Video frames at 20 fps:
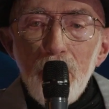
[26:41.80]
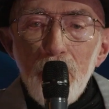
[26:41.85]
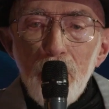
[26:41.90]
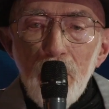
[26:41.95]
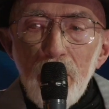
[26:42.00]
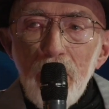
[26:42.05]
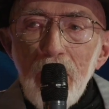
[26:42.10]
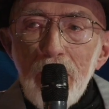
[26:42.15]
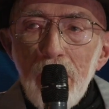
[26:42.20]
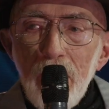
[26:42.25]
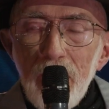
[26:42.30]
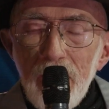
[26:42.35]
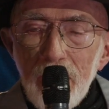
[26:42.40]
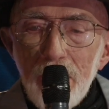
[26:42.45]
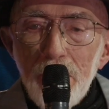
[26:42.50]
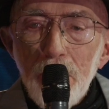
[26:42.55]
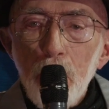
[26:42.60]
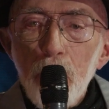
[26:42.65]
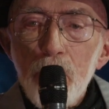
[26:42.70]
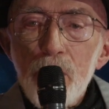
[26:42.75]
very
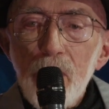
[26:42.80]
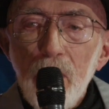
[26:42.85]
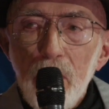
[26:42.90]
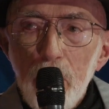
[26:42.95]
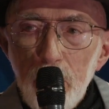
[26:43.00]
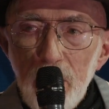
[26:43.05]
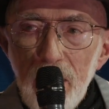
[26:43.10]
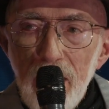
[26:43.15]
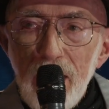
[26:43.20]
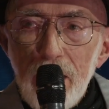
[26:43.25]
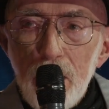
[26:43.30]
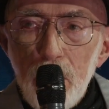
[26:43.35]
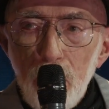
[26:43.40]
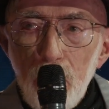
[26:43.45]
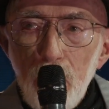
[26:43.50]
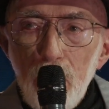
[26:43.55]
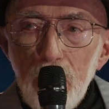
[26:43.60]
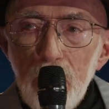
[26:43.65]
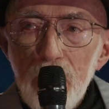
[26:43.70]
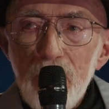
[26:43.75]
close to the black
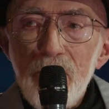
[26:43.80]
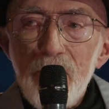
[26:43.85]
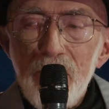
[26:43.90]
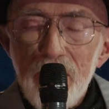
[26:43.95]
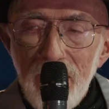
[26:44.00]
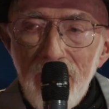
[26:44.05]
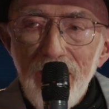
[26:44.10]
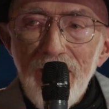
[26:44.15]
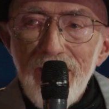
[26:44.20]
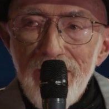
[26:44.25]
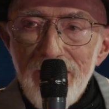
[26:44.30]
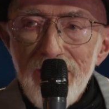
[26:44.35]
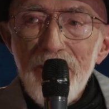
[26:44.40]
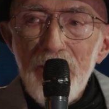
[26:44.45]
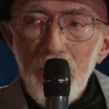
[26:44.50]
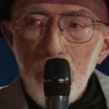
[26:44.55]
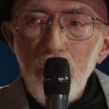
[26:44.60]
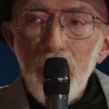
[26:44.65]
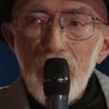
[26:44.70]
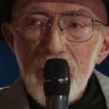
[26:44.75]
holes,
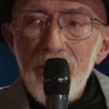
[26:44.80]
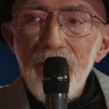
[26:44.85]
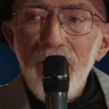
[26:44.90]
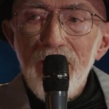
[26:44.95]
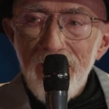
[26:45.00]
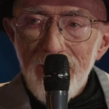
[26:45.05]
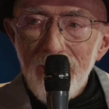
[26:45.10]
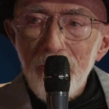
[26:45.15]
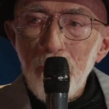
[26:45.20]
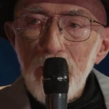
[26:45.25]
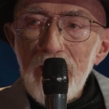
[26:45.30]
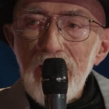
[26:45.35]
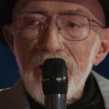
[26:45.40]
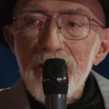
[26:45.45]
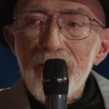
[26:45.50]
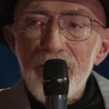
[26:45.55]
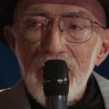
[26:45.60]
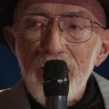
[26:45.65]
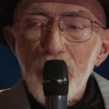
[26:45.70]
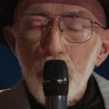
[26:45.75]
you would really
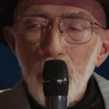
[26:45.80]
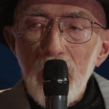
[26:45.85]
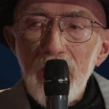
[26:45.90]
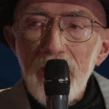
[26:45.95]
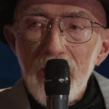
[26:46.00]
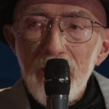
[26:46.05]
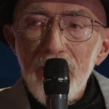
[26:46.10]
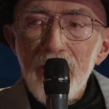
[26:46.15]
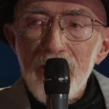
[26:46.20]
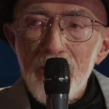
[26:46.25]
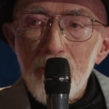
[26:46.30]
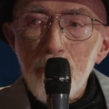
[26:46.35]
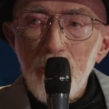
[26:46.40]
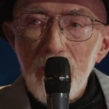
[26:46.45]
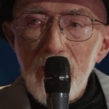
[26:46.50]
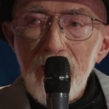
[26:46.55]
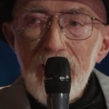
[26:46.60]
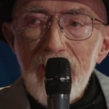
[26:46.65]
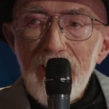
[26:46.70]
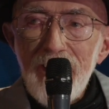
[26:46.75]
see quite a
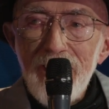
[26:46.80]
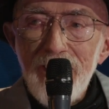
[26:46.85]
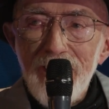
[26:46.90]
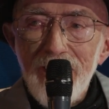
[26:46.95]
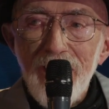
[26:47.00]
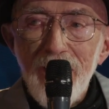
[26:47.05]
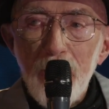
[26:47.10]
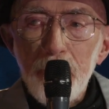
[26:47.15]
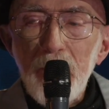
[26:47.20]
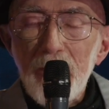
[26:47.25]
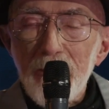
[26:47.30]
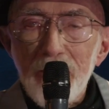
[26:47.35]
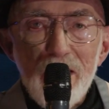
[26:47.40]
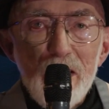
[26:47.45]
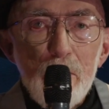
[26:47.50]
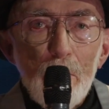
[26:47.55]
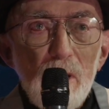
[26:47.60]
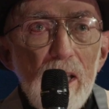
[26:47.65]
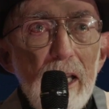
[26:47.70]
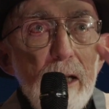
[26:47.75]
display, optical
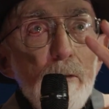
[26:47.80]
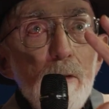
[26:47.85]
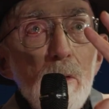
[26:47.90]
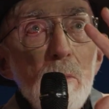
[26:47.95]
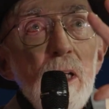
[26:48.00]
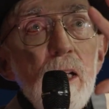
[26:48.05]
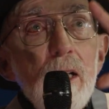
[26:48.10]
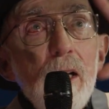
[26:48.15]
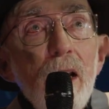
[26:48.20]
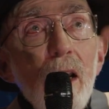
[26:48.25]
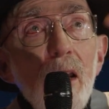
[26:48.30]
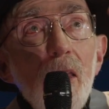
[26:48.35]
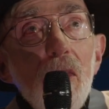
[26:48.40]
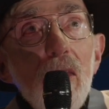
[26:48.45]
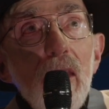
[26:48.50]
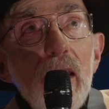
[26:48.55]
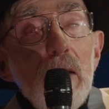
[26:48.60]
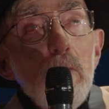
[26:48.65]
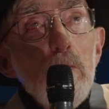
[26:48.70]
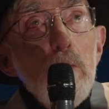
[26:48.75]
display, from
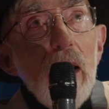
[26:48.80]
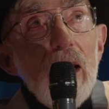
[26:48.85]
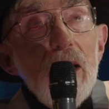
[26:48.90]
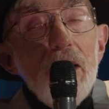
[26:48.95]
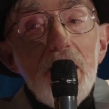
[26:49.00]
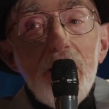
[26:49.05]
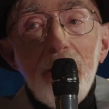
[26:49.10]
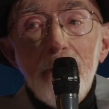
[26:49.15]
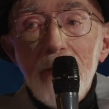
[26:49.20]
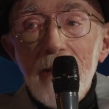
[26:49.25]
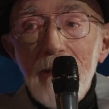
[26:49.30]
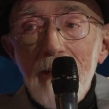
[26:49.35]
the bending of the